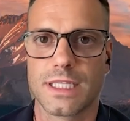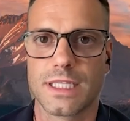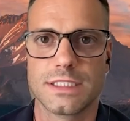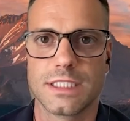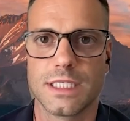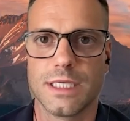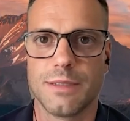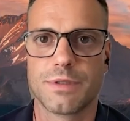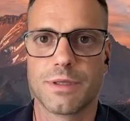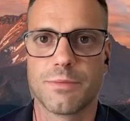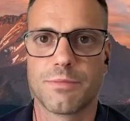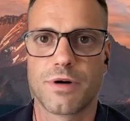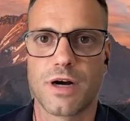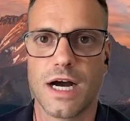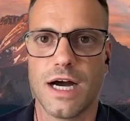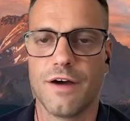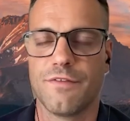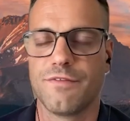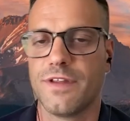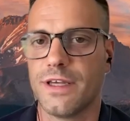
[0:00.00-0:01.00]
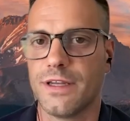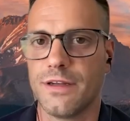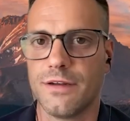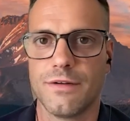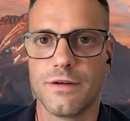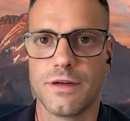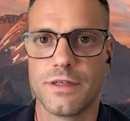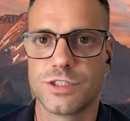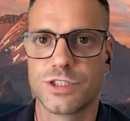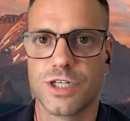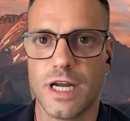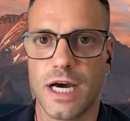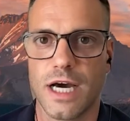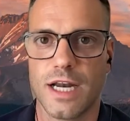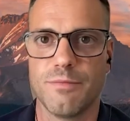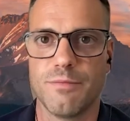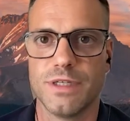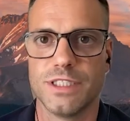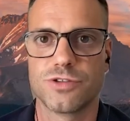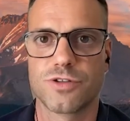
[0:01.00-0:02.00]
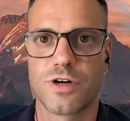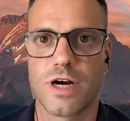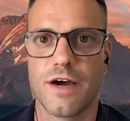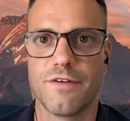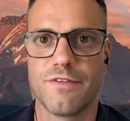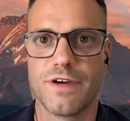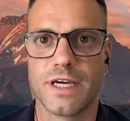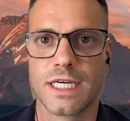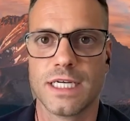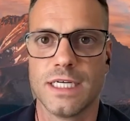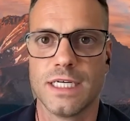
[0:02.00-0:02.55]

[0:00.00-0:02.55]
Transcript: sleep deprived and should not have been driving.